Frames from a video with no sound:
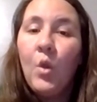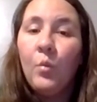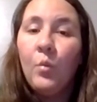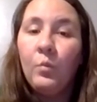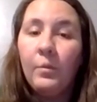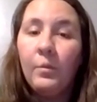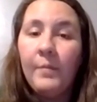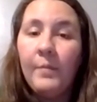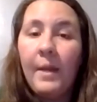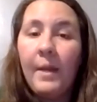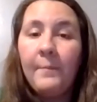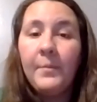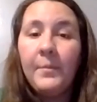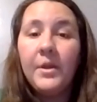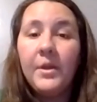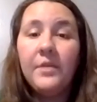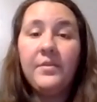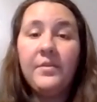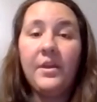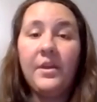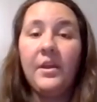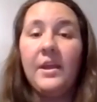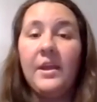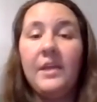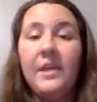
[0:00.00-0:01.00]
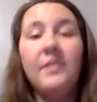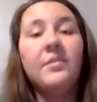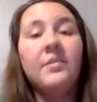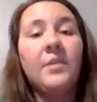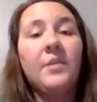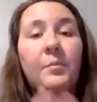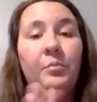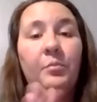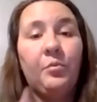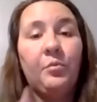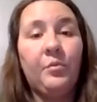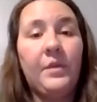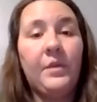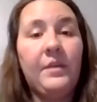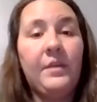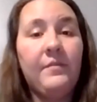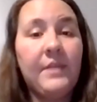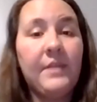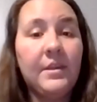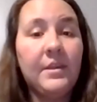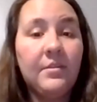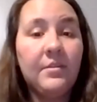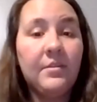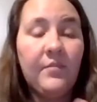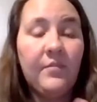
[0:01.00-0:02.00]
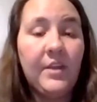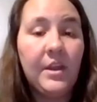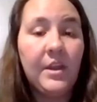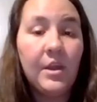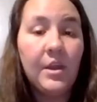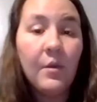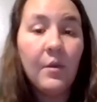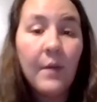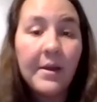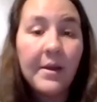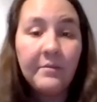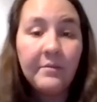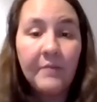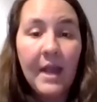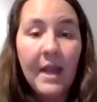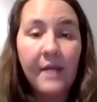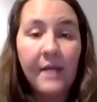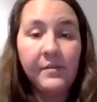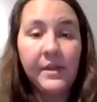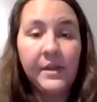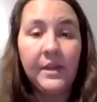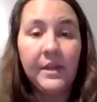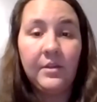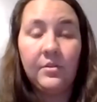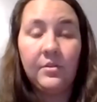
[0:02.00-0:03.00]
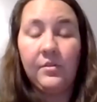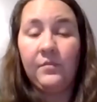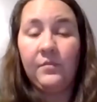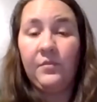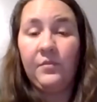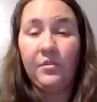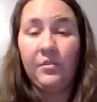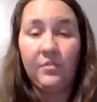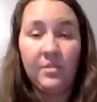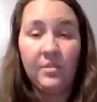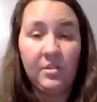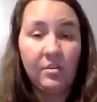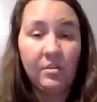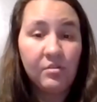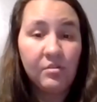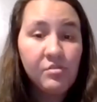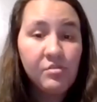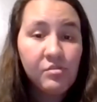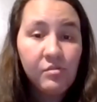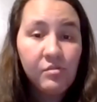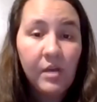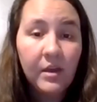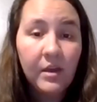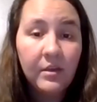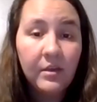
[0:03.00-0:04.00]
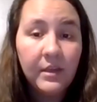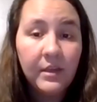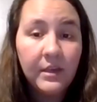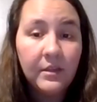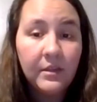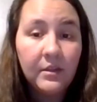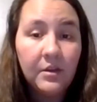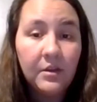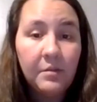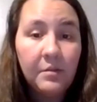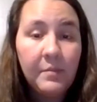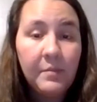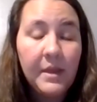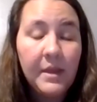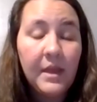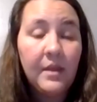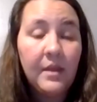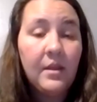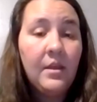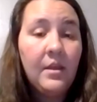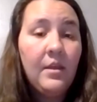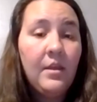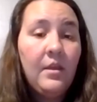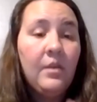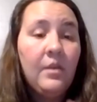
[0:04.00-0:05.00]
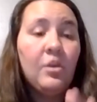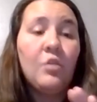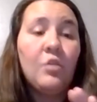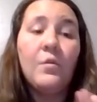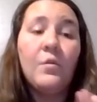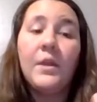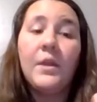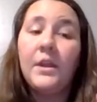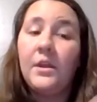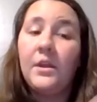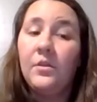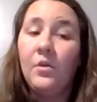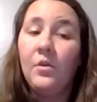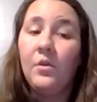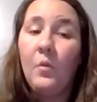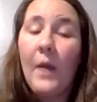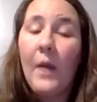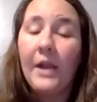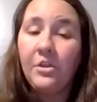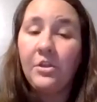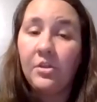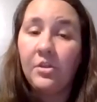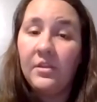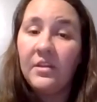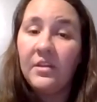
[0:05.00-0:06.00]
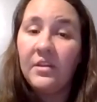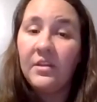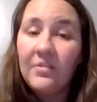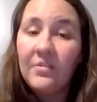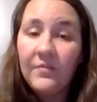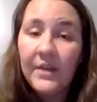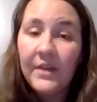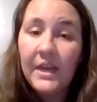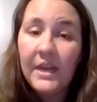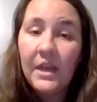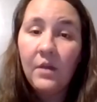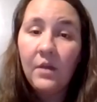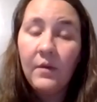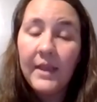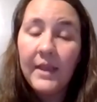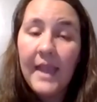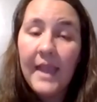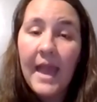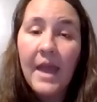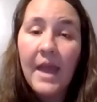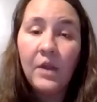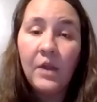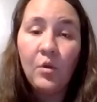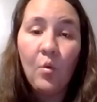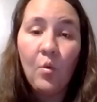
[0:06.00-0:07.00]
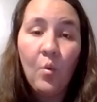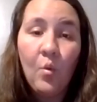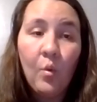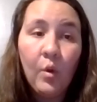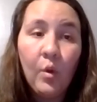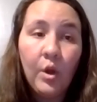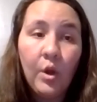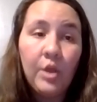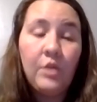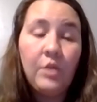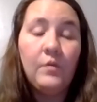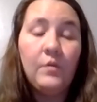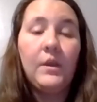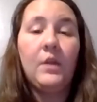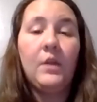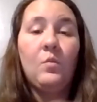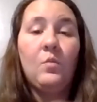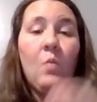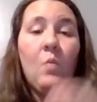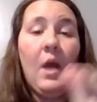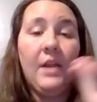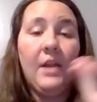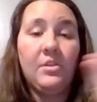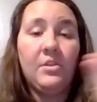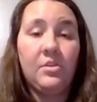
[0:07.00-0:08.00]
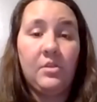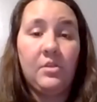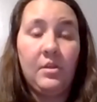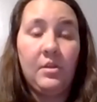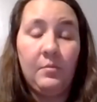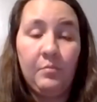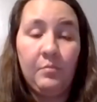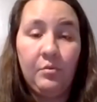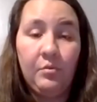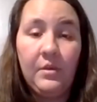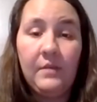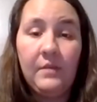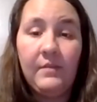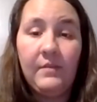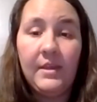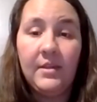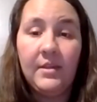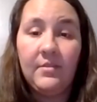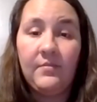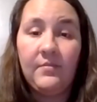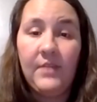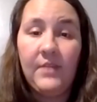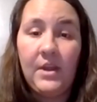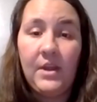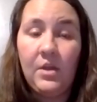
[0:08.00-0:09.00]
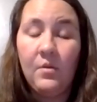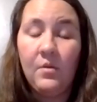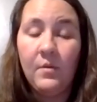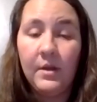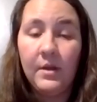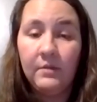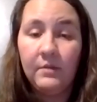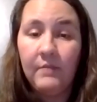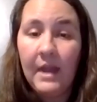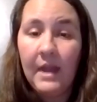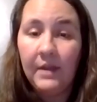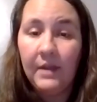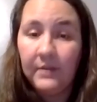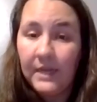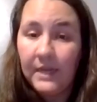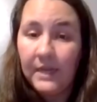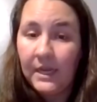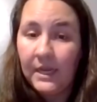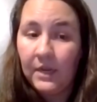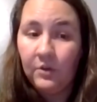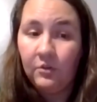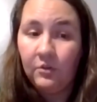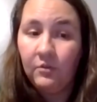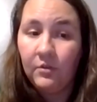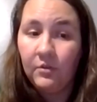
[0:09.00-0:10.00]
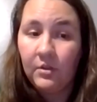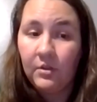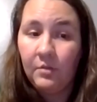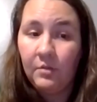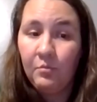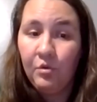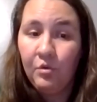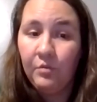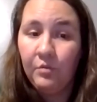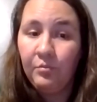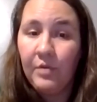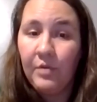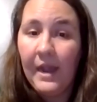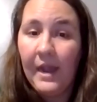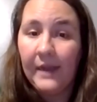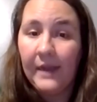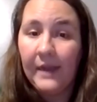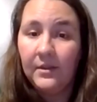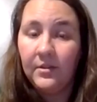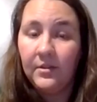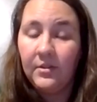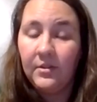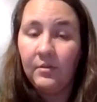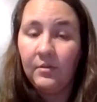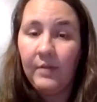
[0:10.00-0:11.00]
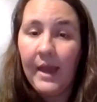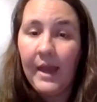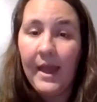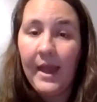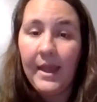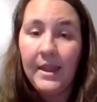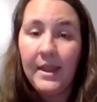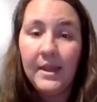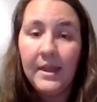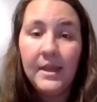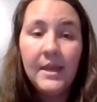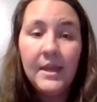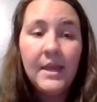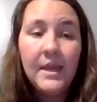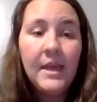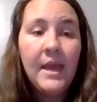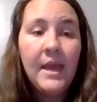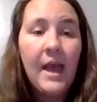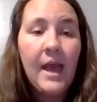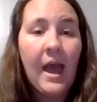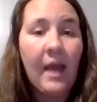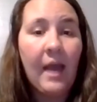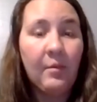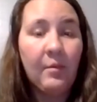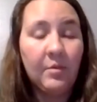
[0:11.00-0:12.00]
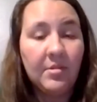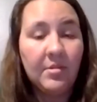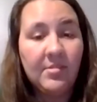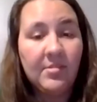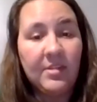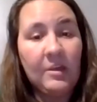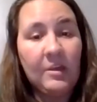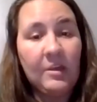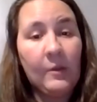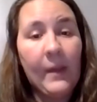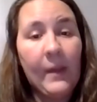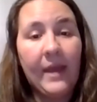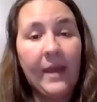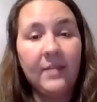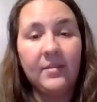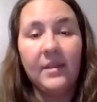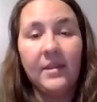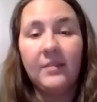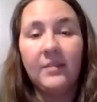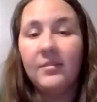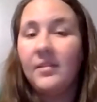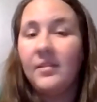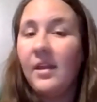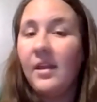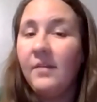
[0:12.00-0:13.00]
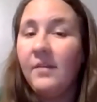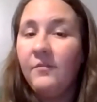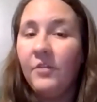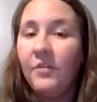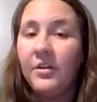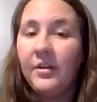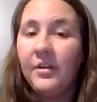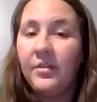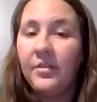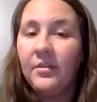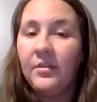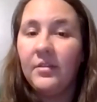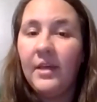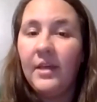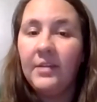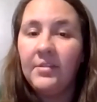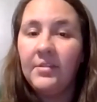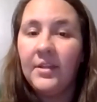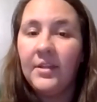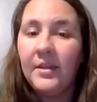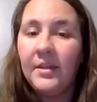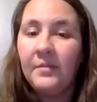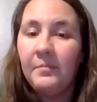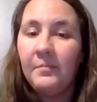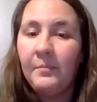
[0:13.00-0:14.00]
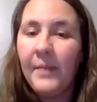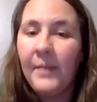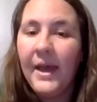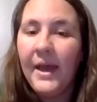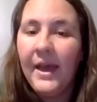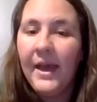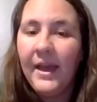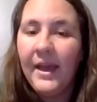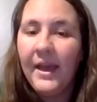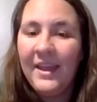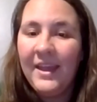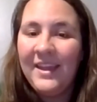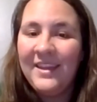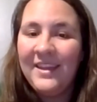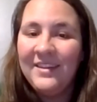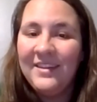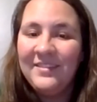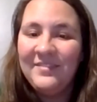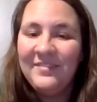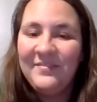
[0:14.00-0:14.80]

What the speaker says: Remember, there is a previous video on rounding, so if you're still struggling a little bit, you can either watch this video again or you can watch the previous video on rounding and do some more practice, okay? I will see you guys next time for another lesson. Bye.